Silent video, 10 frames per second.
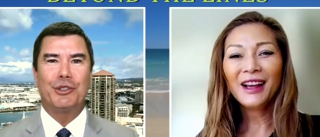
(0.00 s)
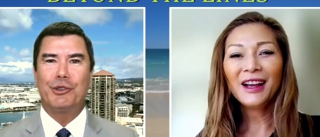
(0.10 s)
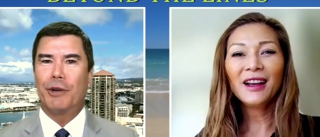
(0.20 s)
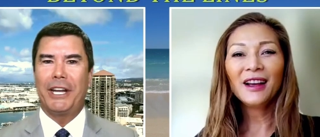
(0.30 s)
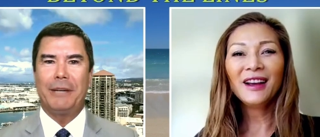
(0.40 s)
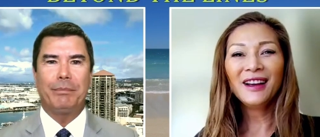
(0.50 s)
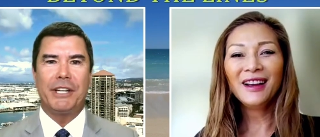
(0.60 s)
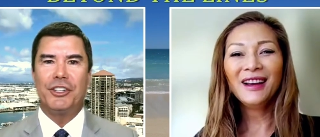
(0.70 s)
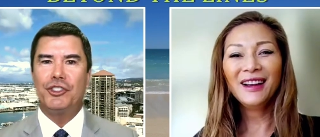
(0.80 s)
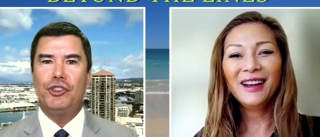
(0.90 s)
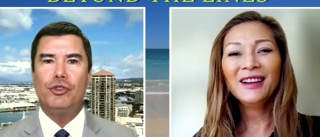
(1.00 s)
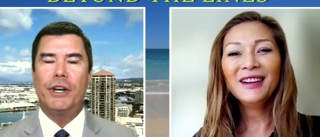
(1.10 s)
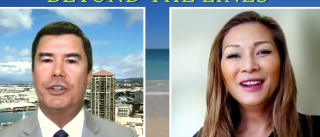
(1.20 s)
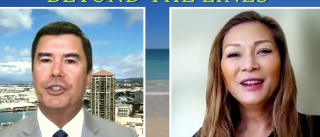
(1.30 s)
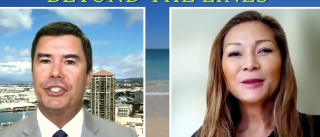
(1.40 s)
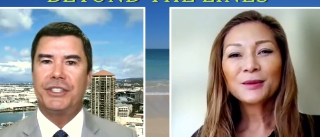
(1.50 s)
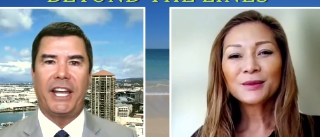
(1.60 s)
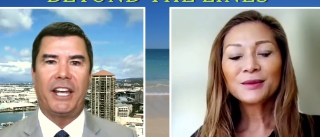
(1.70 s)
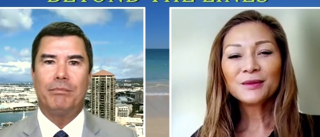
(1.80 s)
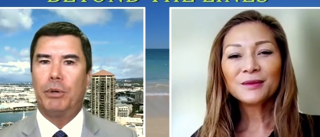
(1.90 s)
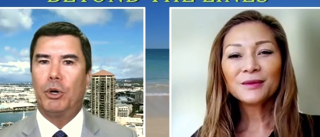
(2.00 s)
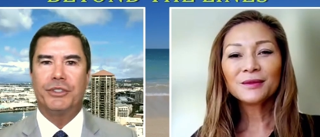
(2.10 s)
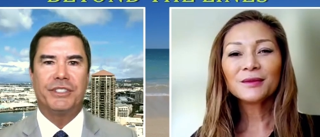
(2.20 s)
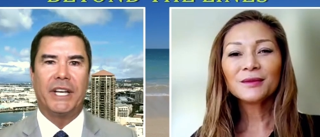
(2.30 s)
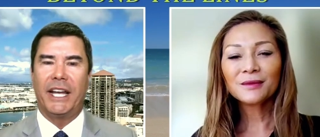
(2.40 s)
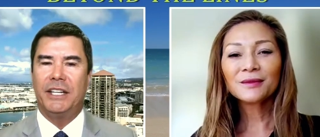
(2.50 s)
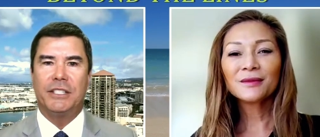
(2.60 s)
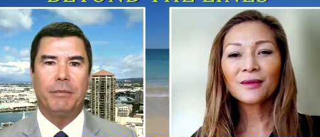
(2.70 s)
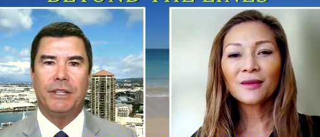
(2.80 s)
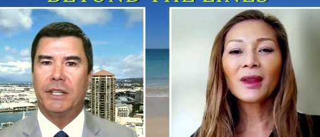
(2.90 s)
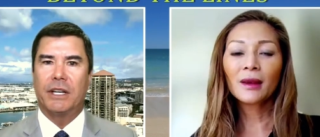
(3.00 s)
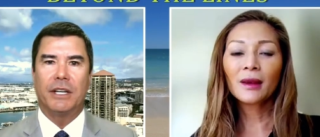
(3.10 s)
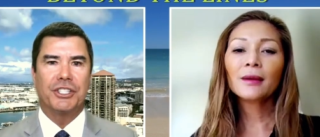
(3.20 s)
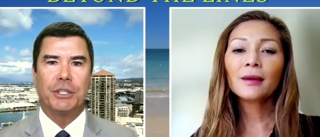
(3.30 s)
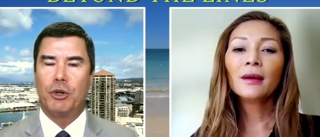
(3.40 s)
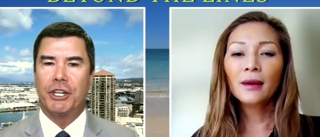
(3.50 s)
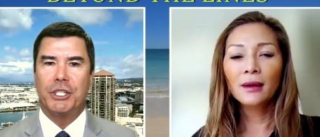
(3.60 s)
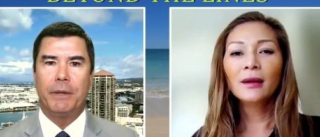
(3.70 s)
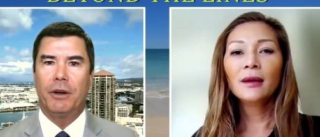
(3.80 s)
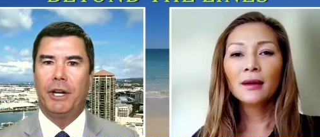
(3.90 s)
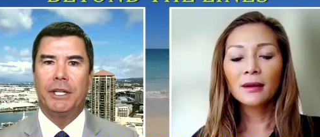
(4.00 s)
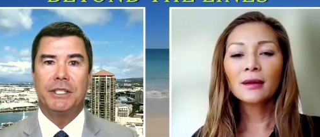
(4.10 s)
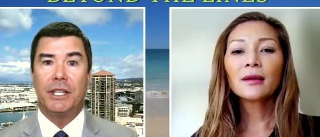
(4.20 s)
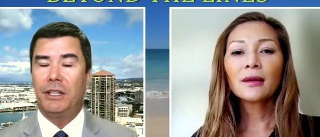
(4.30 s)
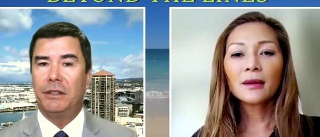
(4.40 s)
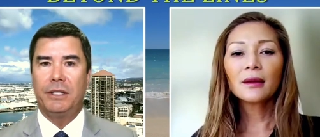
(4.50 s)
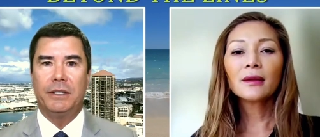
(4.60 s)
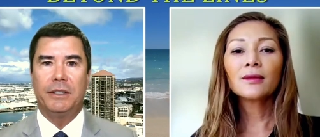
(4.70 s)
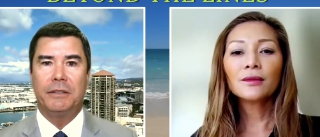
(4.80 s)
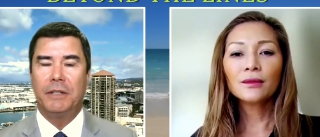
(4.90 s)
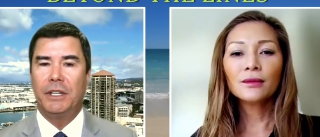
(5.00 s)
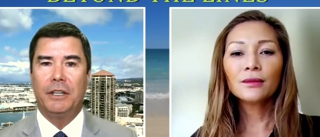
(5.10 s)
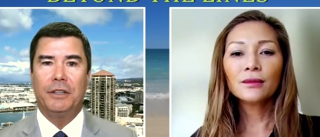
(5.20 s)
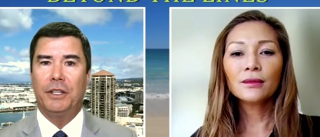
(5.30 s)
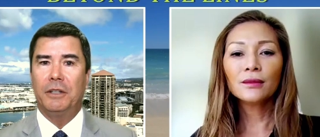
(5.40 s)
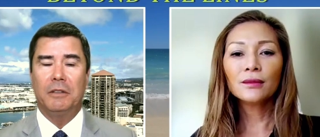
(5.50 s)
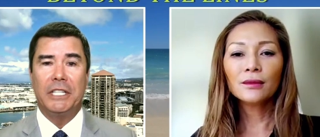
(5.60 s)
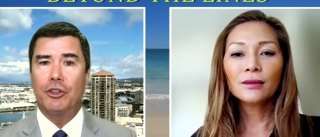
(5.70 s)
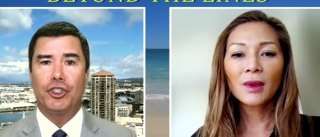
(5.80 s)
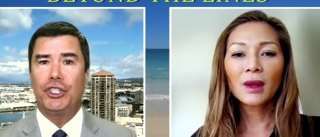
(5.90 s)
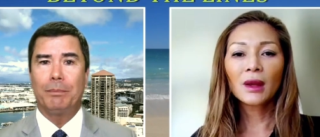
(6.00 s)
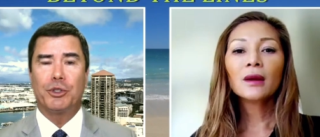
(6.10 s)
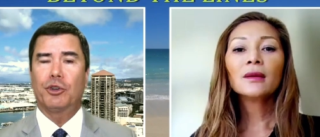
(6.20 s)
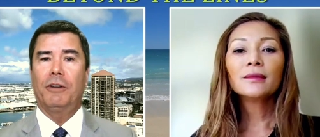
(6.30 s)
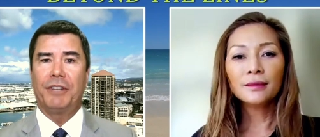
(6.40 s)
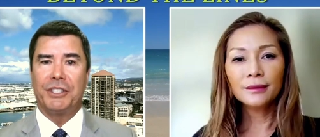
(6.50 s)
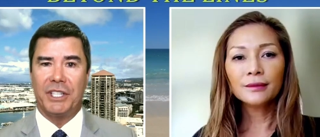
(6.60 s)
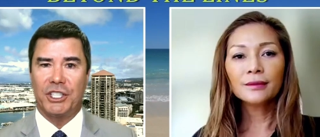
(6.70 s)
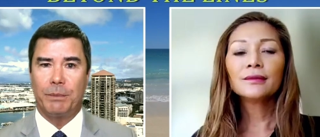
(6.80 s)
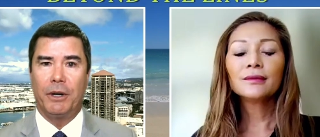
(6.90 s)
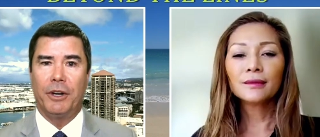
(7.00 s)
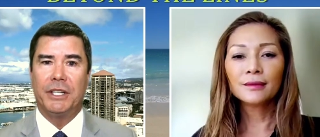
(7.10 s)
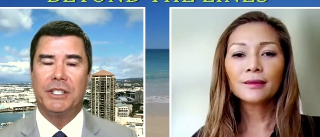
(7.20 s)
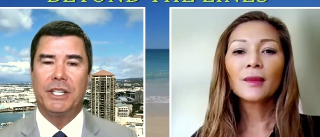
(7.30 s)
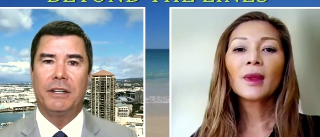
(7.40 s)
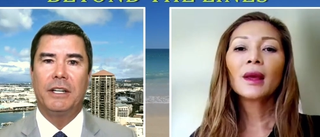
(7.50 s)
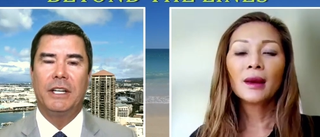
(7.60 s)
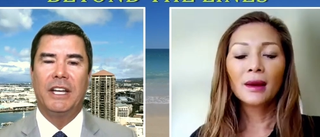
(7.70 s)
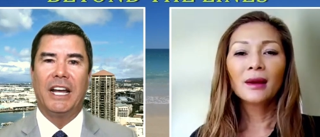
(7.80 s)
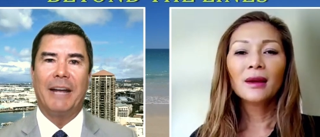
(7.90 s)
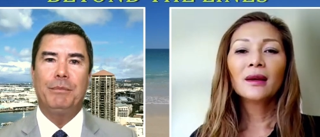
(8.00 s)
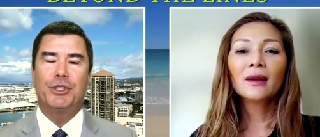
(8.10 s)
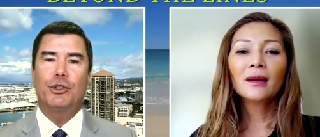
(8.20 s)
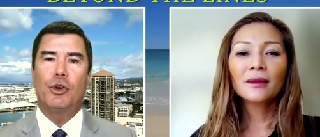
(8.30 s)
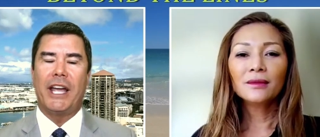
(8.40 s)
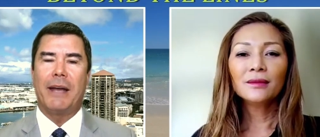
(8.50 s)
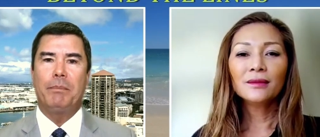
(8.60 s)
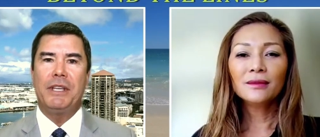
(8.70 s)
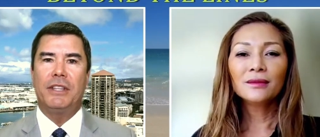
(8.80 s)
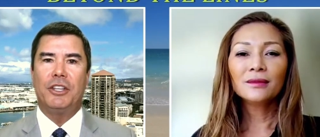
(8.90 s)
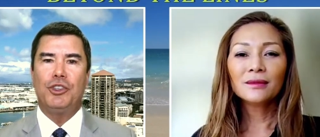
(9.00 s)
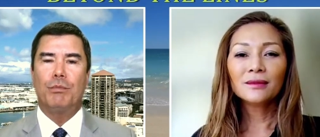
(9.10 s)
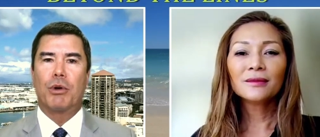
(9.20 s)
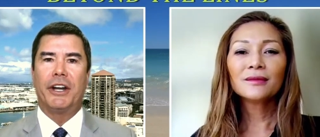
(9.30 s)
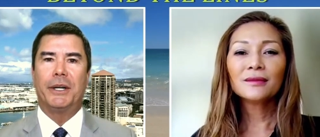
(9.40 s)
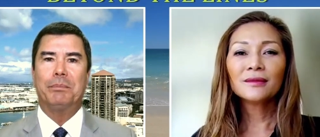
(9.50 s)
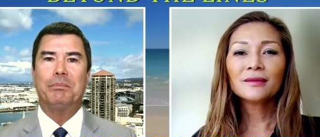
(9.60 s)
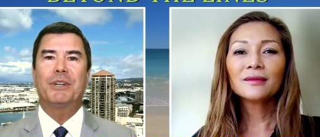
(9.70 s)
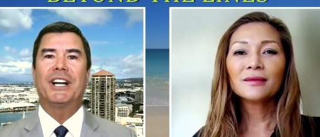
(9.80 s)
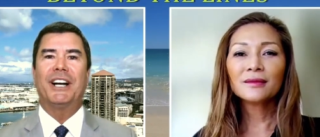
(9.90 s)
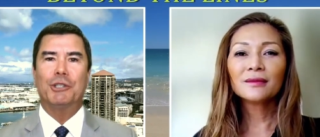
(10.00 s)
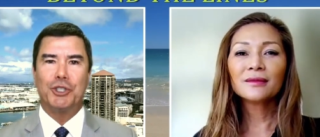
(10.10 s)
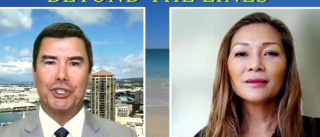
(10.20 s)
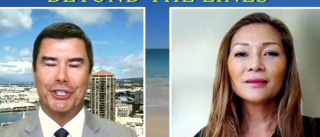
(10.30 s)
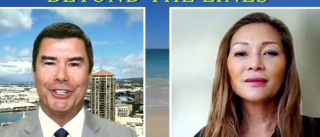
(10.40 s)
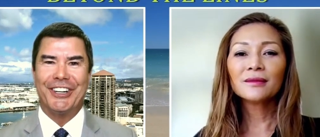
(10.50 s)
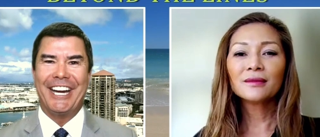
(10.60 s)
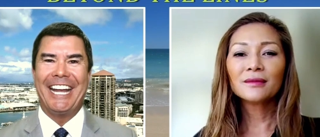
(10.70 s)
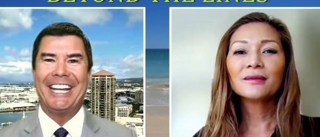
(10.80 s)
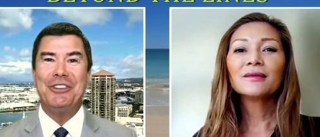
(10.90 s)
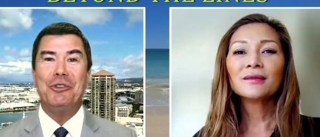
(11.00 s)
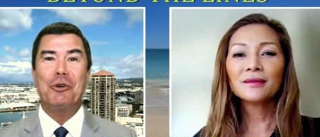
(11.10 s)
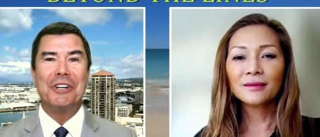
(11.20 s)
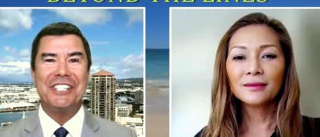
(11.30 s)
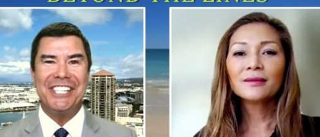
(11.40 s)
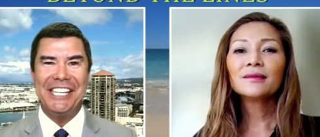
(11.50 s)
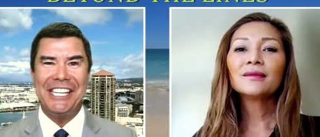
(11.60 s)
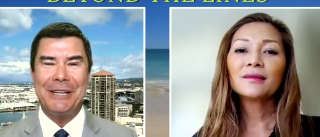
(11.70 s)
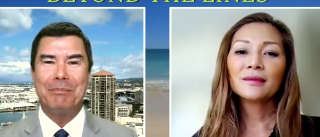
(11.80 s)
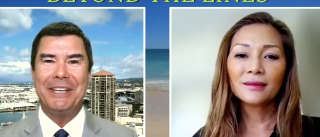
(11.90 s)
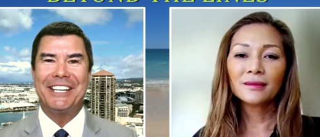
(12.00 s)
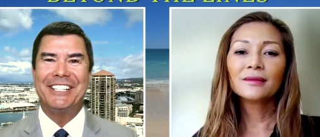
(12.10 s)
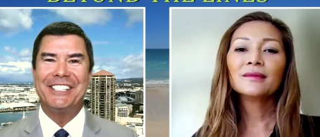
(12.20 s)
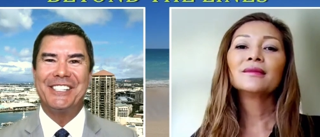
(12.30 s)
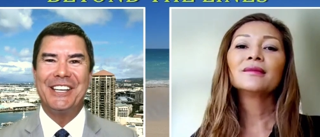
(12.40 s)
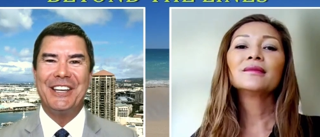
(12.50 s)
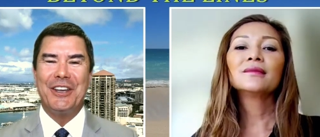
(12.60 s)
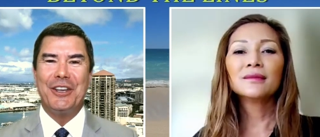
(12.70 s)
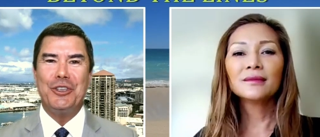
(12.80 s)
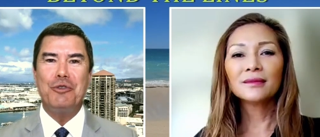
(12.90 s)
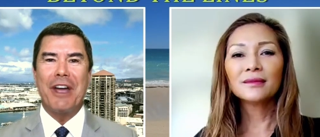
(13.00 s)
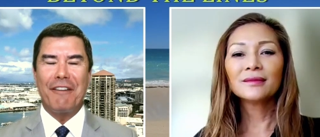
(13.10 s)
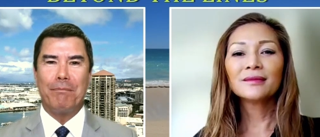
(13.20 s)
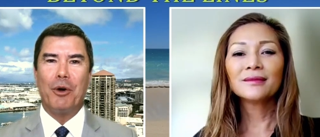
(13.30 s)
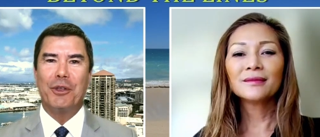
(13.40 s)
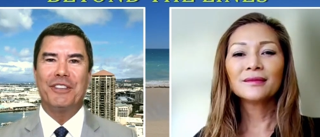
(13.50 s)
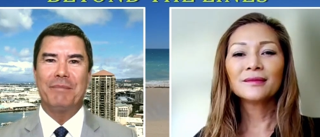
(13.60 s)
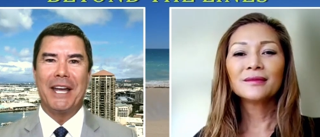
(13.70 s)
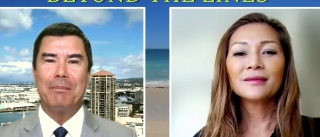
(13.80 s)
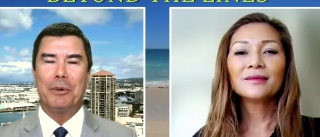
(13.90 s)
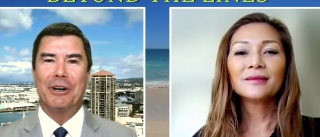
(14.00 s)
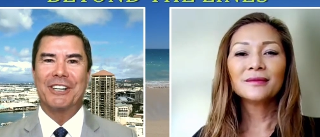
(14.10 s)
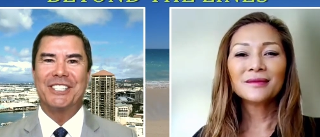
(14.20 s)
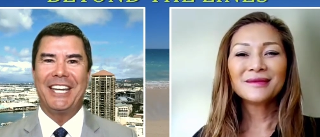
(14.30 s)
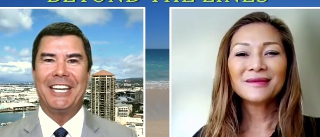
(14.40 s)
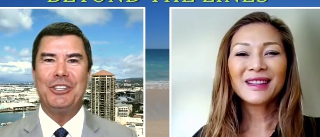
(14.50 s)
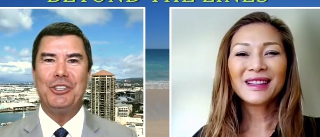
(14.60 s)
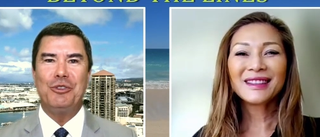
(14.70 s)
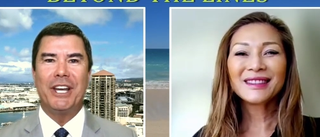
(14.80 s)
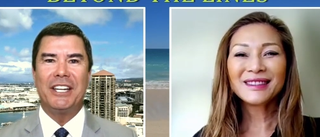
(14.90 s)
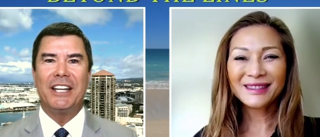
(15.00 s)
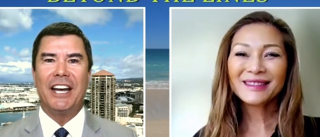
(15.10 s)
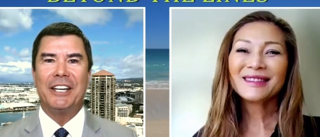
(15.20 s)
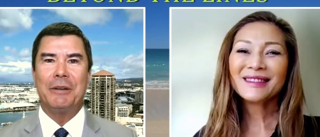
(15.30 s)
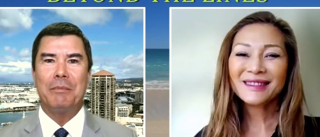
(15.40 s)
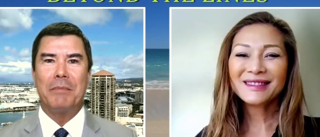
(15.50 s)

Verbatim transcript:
Speaker 1: so great because you understand both sides. I mean, the customer experience and then the leadership service experience. And I'm so happy that you brought up culture and your team, because You have both of my books, and you had gotten